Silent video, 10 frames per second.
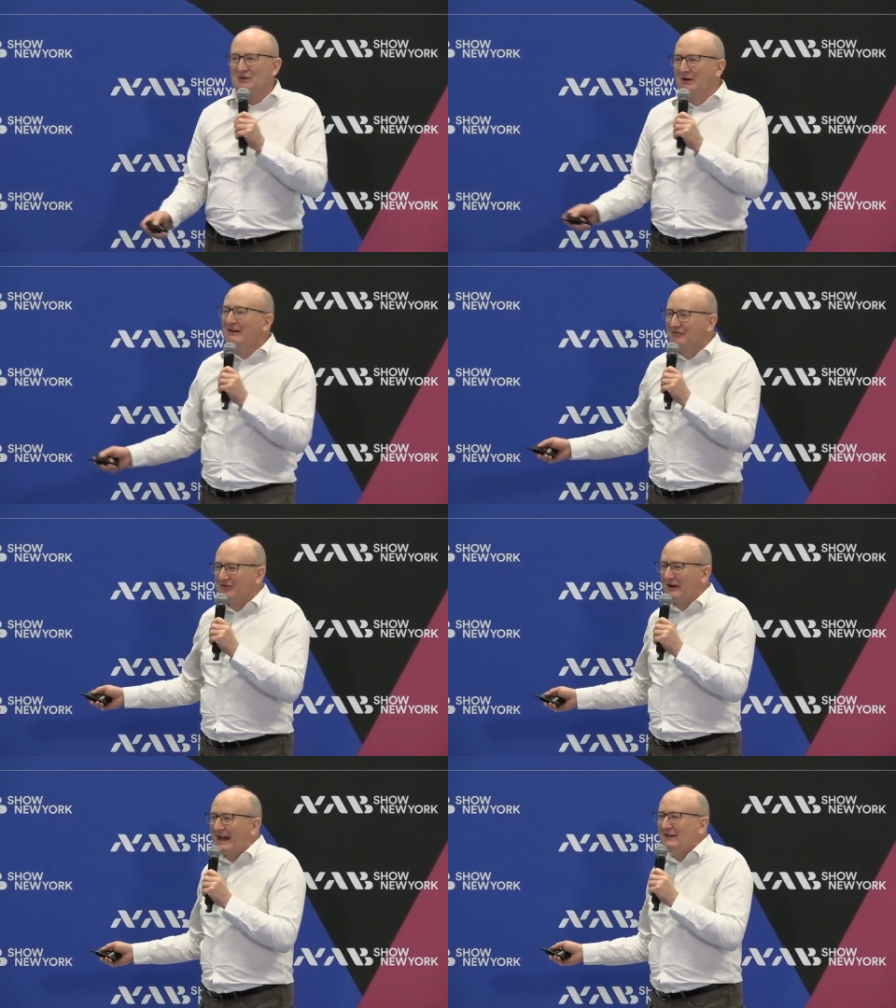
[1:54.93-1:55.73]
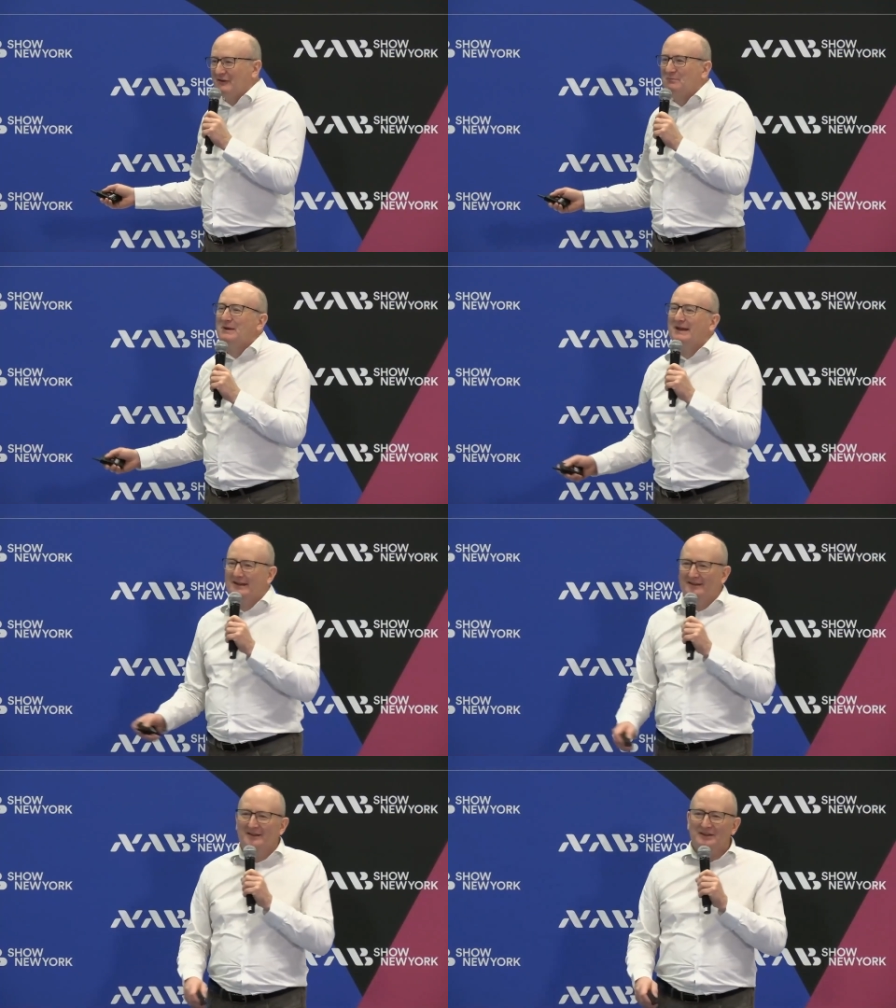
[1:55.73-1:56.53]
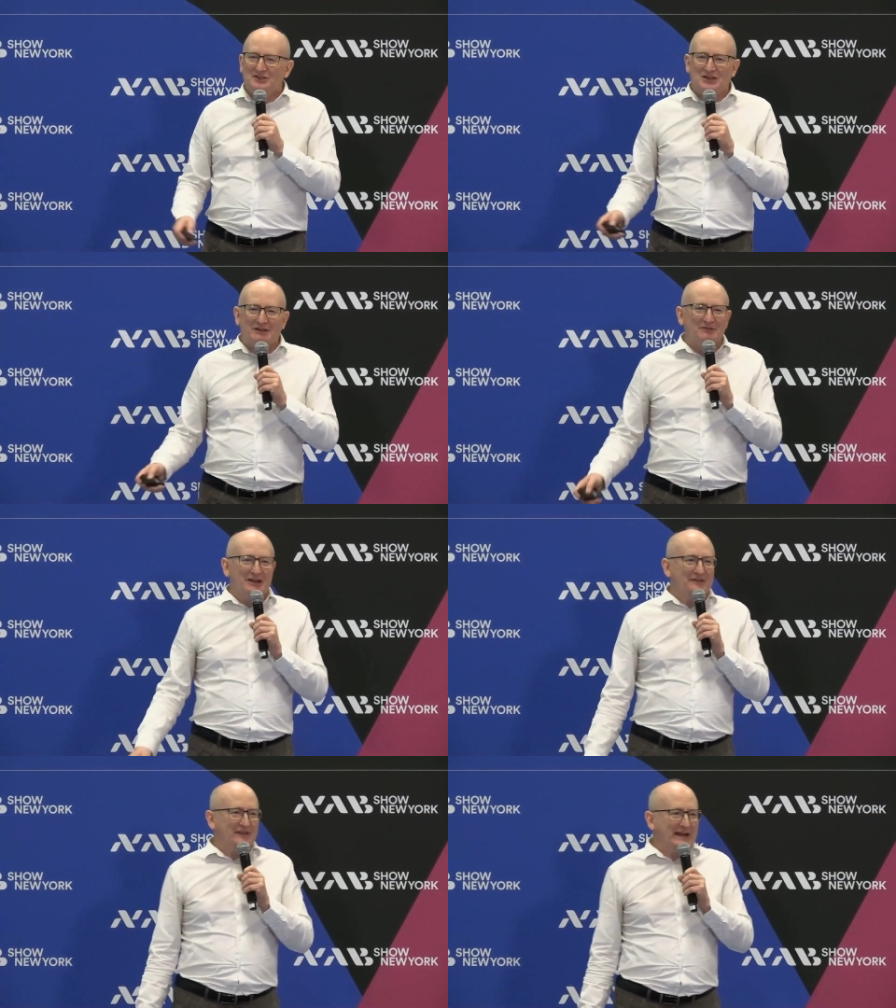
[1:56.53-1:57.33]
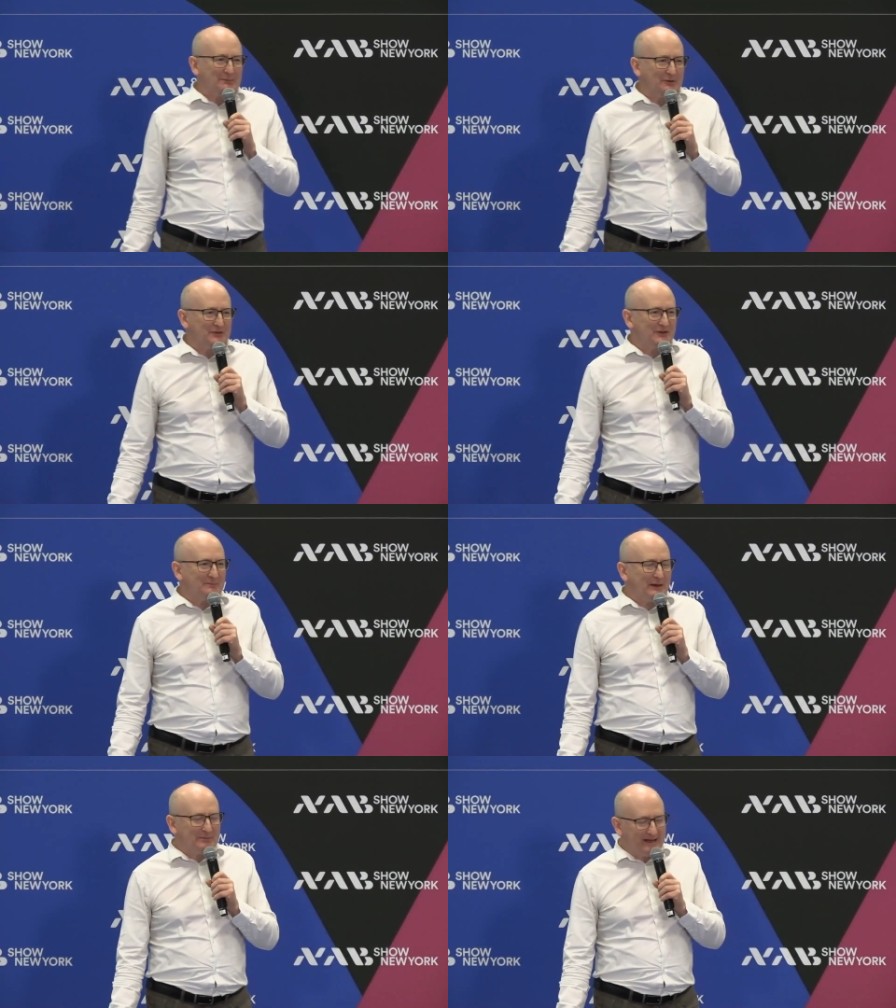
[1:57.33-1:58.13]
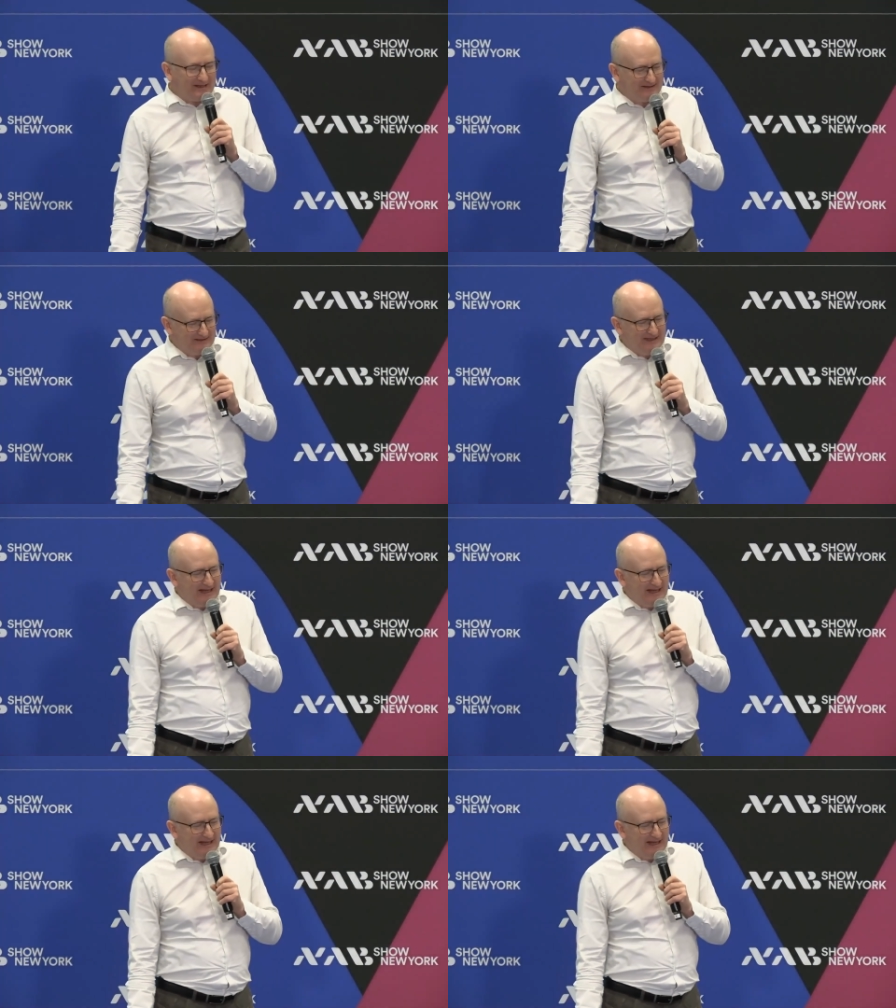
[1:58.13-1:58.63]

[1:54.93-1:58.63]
to ever be generally available to the public.